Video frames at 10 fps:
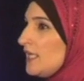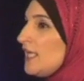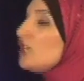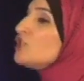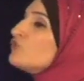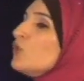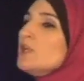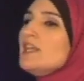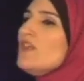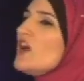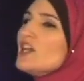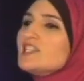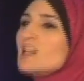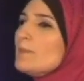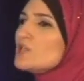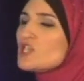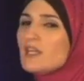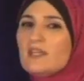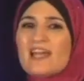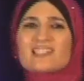It is rooted in the
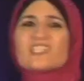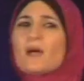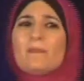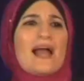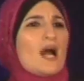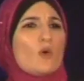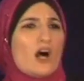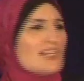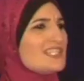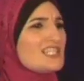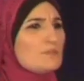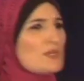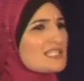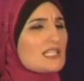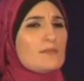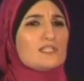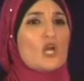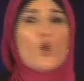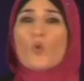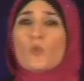assumption that somehow us as Muslims,
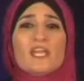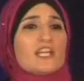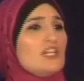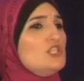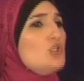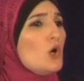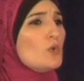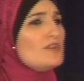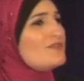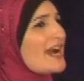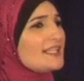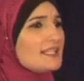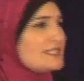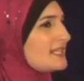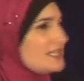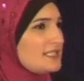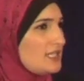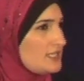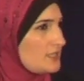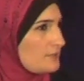we condone violence against
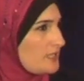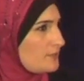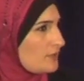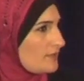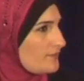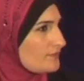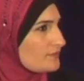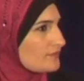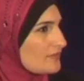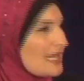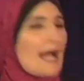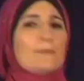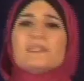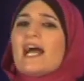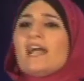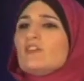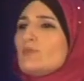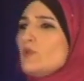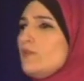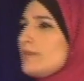innocent people. I'm tired of
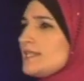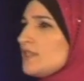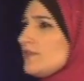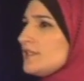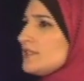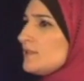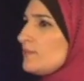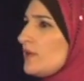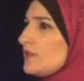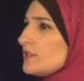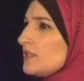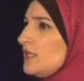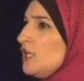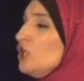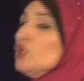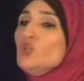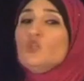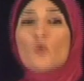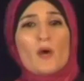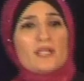proving myself, sisters and brothers.
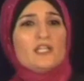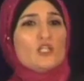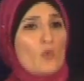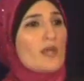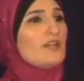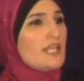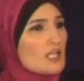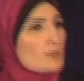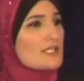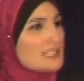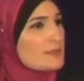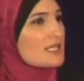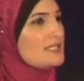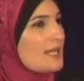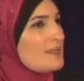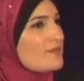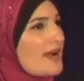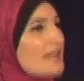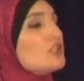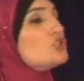You want to hear Muslims condemning
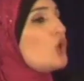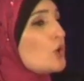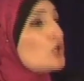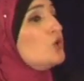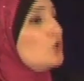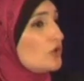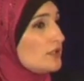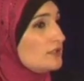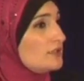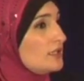violence? Go to Google.